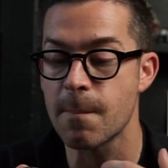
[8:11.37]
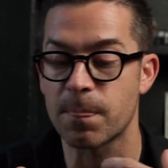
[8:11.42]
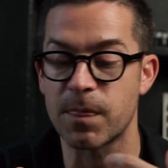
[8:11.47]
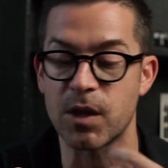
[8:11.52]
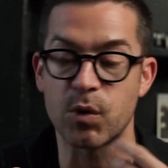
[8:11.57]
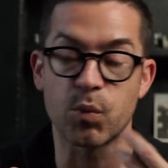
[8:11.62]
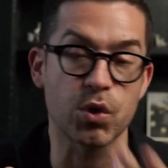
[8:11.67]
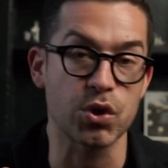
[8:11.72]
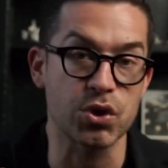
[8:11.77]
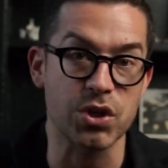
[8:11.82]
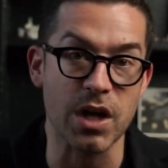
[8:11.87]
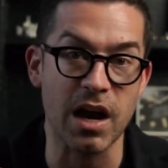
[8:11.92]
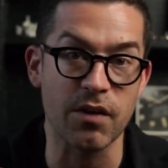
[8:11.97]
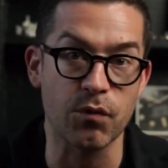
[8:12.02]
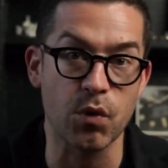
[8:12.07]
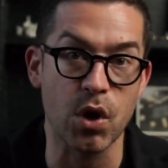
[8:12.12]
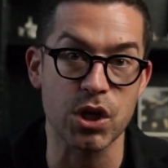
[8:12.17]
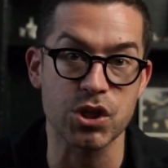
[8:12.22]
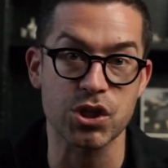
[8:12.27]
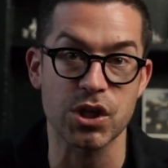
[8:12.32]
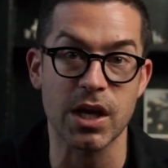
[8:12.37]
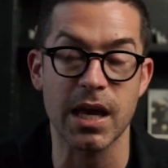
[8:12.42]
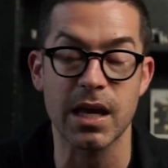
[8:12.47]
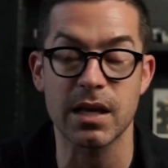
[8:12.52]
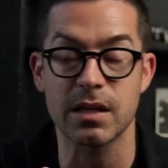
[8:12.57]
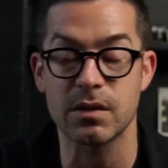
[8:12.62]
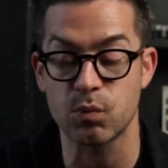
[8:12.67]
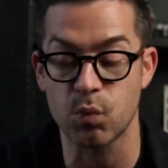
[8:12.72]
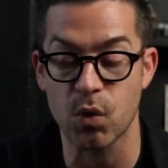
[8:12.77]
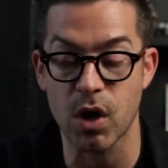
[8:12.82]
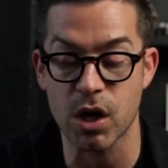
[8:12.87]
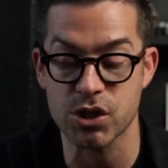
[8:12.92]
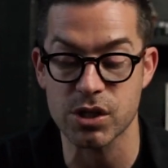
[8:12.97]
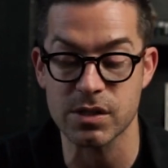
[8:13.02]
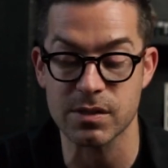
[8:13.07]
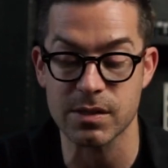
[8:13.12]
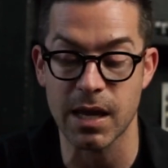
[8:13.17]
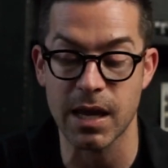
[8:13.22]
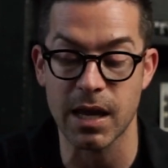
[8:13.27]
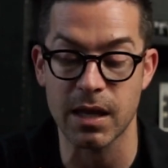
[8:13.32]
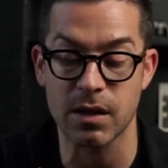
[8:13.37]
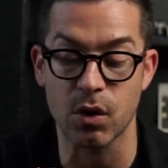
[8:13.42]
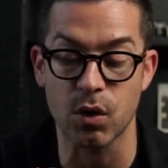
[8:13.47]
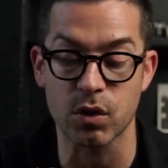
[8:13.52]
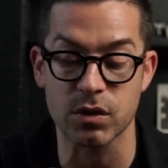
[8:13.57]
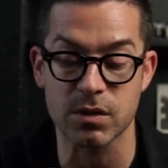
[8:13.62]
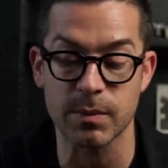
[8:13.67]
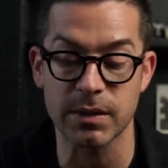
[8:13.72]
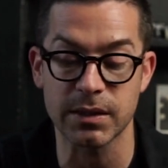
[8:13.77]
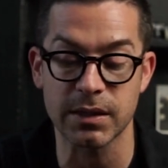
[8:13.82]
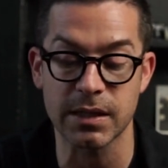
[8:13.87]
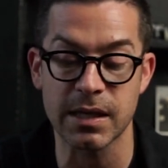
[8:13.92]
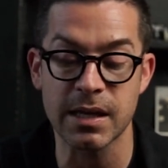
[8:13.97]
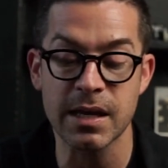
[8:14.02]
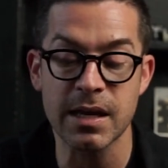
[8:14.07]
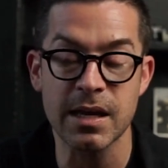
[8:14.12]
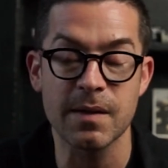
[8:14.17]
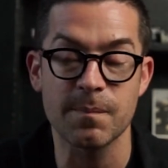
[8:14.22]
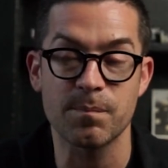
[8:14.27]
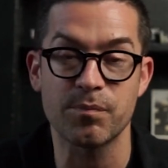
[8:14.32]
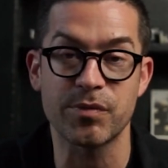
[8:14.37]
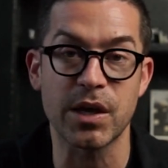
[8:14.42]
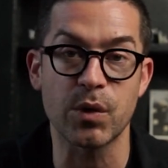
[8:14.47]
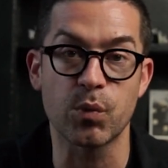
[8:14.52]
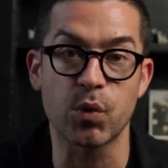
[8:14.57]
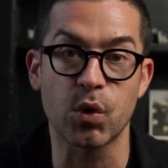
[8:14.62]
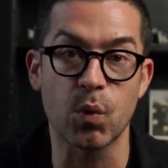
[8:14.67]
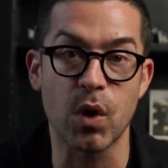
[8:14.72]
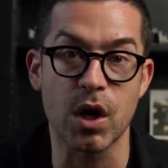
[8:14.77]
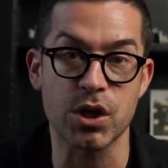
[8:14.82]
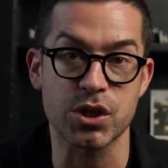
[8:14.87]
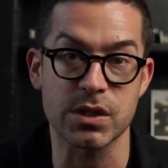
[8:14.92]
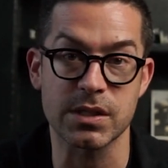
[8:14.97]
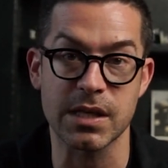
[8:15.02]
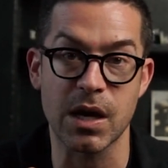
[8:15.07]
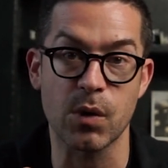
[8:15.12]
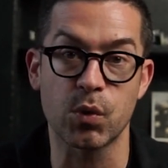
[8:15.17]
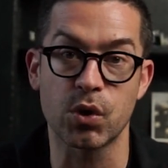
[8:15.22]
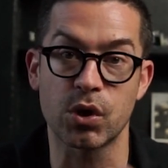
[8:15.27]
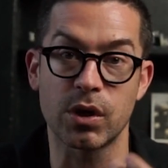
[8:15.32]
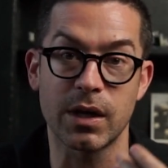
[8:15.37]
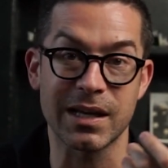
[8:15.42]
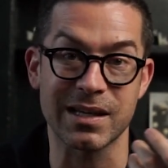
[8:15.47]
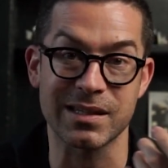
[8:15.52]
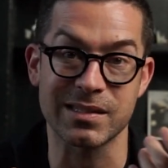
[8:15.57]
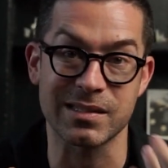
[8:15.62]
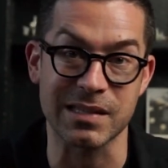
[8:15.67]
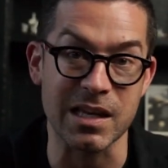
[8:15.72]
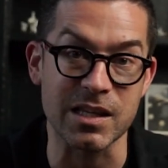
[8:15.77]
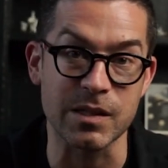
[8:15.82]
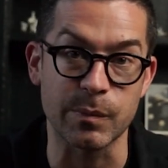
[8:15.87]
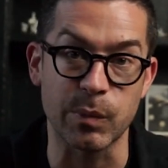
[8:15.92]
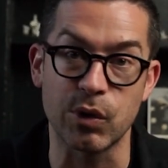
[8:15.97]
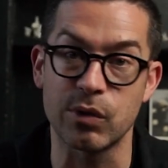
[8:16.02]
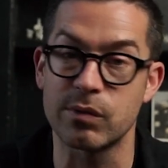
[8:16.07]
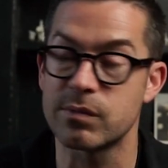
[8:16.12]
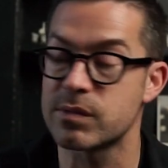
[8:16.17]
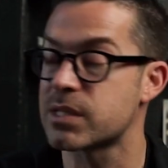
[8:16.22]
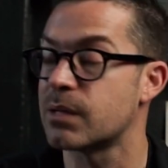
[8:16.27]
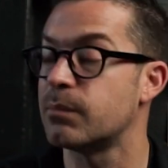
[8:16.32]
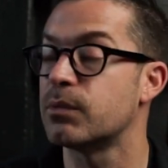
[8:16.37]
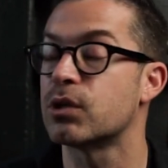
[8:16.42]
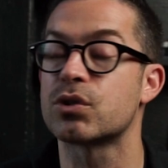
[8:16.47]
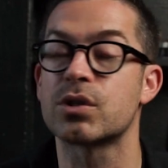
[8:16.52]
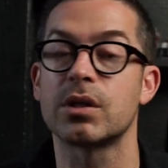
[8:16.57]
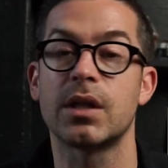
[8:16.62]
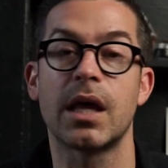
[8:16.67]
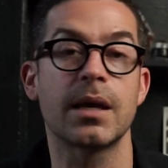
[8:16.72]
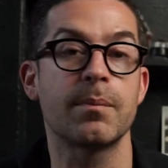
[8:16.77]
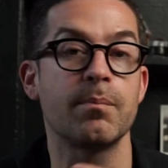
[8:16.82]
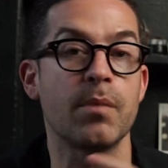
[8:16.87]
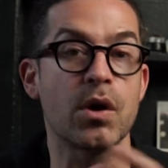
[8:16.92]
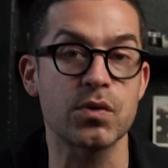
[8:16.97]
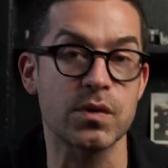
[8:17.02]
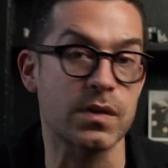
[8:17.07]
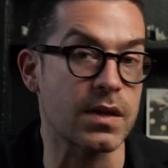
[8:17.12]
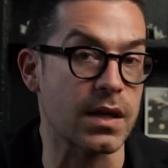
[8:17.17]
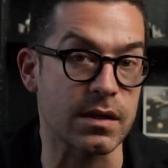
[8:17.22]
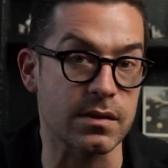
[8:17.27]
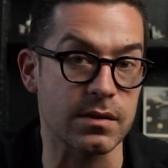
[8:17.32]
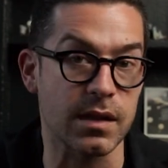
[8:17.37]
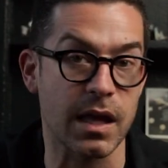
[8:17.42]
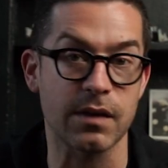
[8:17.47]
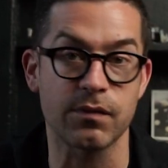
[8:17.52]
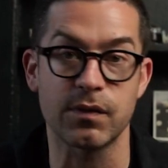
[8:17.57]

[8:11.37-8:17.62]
They were dive watches, and ultimately they were watches that were accessible, similar to like most things, like